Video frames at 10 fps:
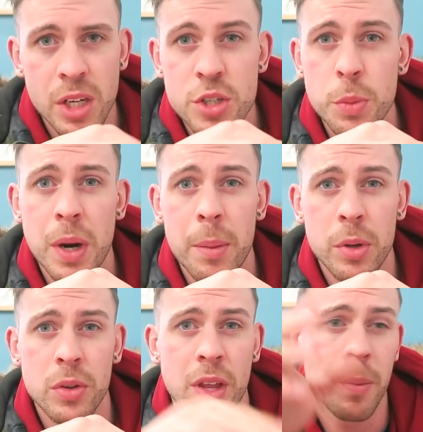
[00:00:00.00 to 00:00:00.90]
Super
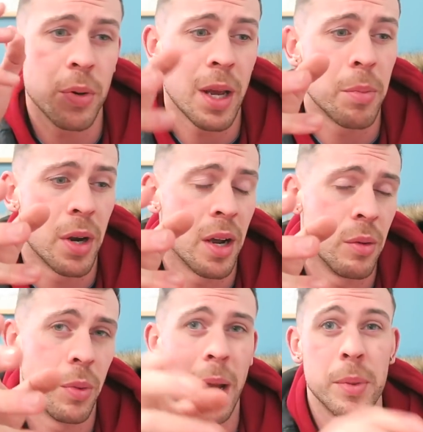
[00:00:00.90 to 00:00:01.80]
happy with that, pretty
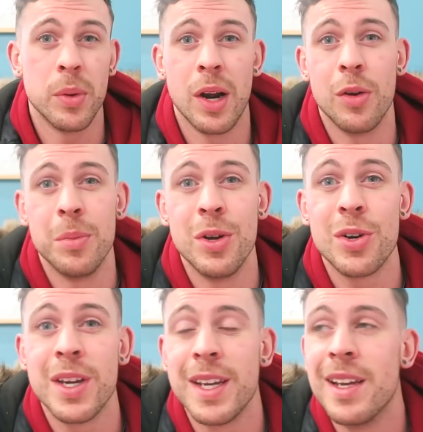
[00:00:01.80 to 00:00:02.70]
happy with how I'm
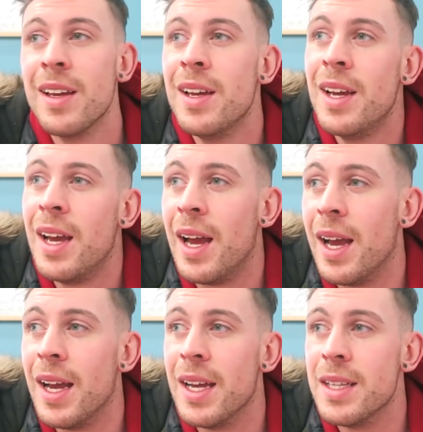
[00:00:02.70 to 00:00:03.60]
looking.
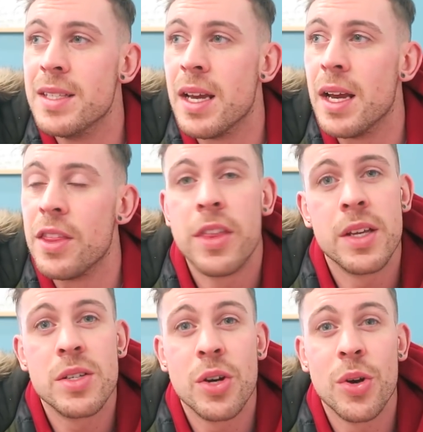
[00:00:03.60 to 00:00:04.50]
And
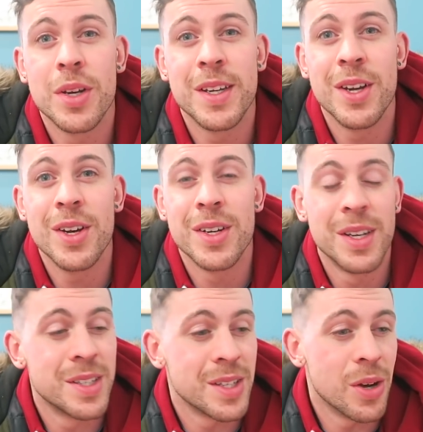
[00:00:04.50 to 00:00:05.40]
things are going
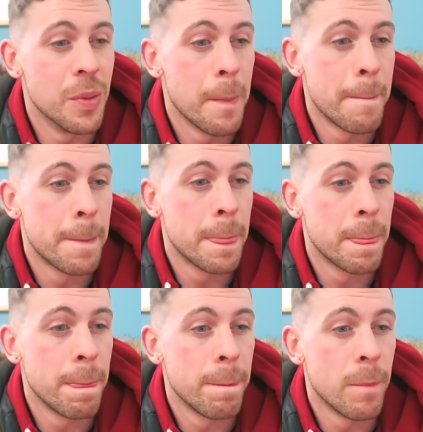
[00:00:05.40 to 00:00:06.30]
good. So
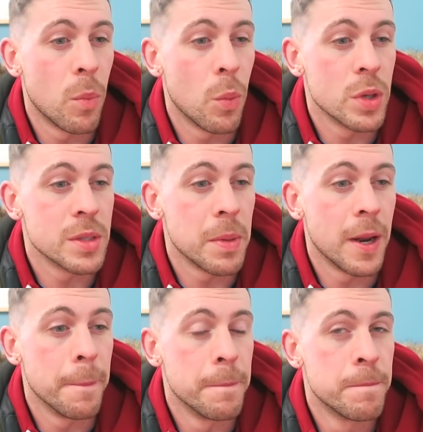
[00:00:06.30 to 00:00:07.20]
what's the
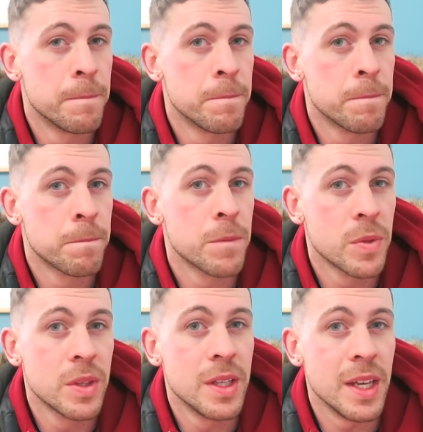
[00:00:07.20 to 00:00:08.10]
plan?
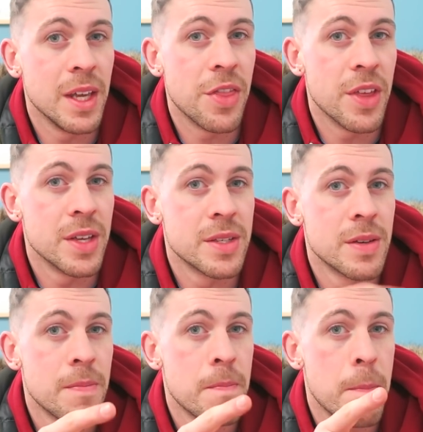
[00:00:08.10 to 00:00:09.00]
Eat
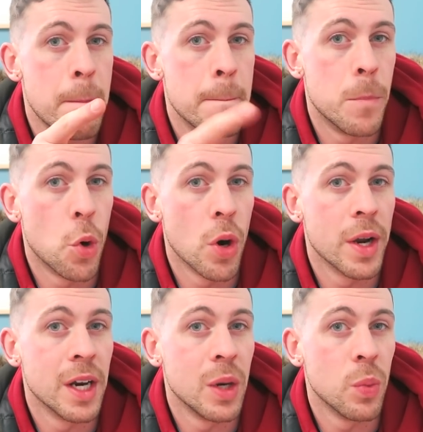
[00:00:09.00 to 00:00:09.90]
this, more
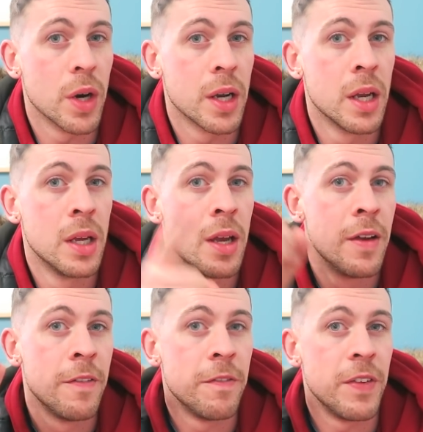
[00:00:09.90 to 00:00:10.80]
online work,
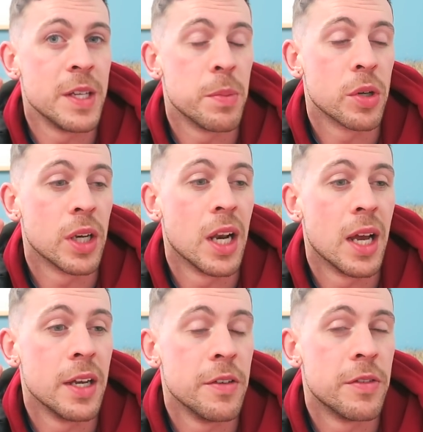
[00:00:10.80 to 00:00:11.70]
Facebook
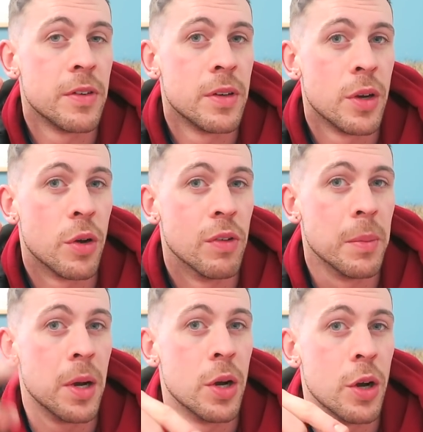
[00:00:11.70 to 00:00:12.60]
Live over on my